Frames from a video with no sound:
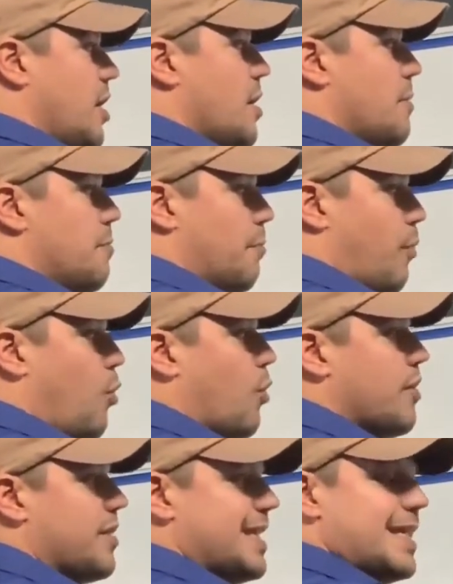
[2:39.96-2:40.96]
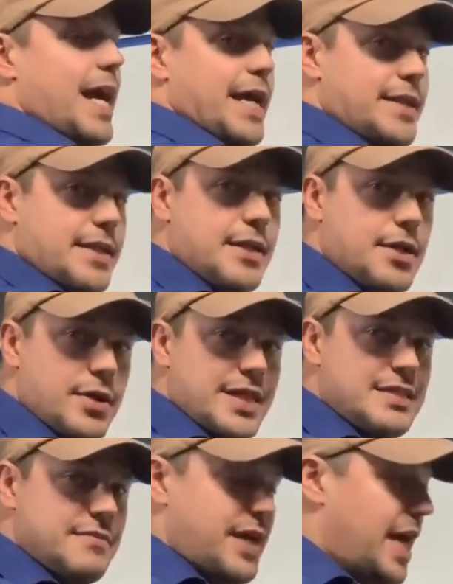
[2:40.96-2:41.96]
more than 90
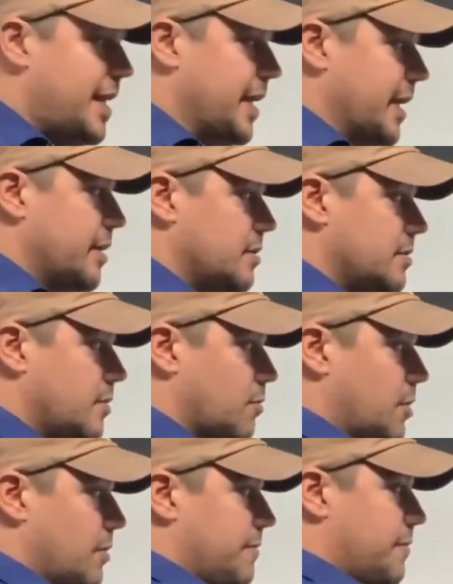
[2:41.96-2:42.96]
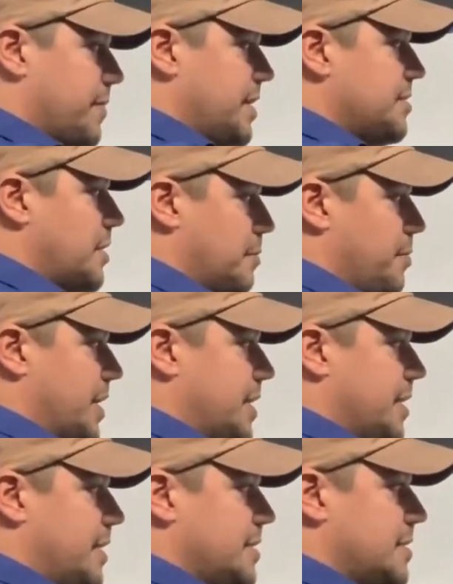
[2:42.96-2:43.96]
degrees of heading. We're going from this airplane to
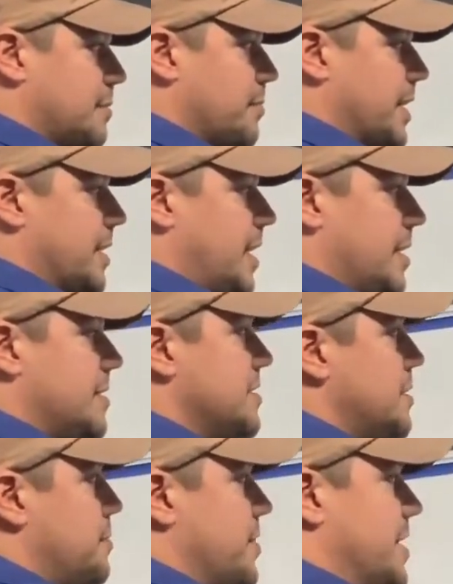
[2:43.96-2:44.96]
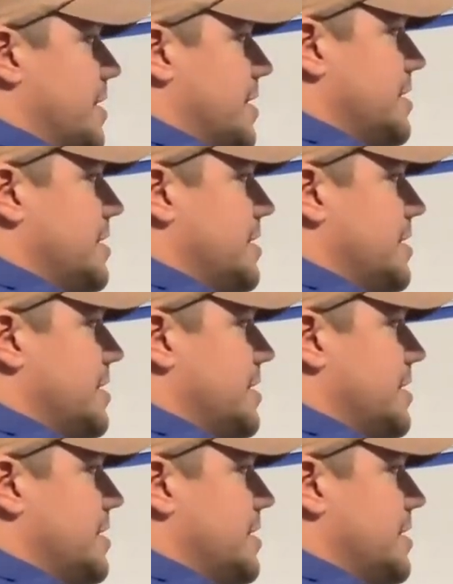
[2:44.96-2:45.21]
this airplane, not this airplane to this